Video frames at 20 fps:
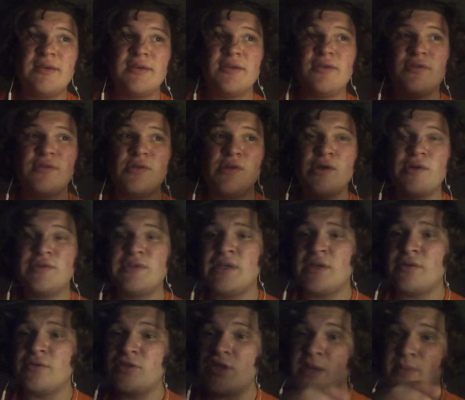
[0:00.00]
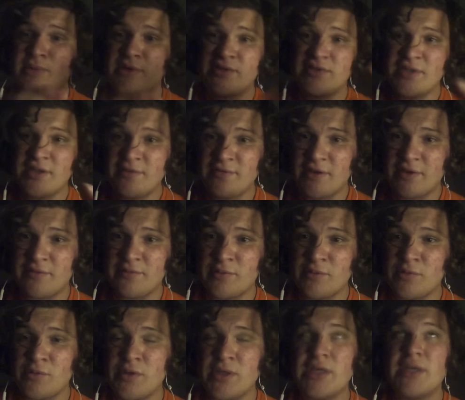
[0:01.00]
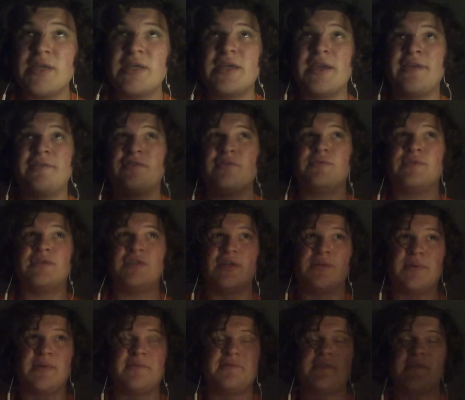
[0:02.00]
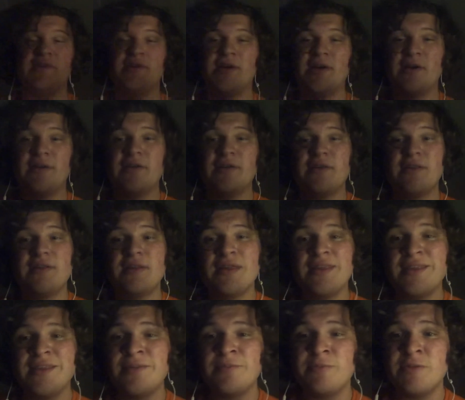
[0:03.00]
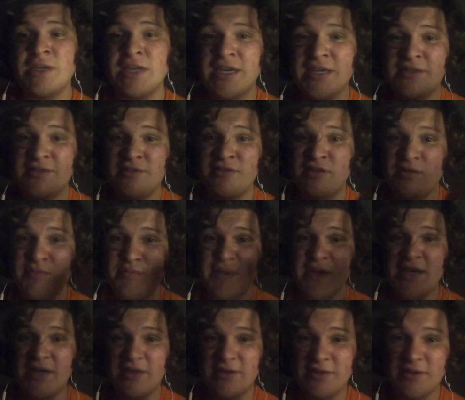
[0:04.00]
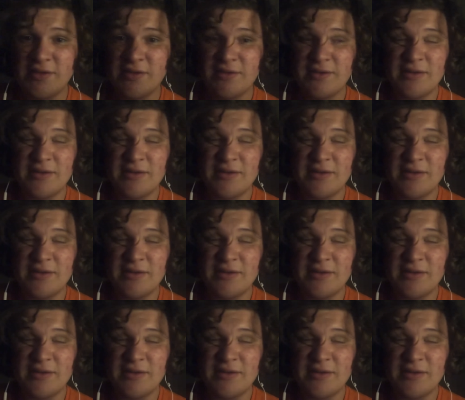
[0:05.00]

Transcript: go to the hotel, drop our stuff off real quick after we drop off the dog, and then we head to the bank.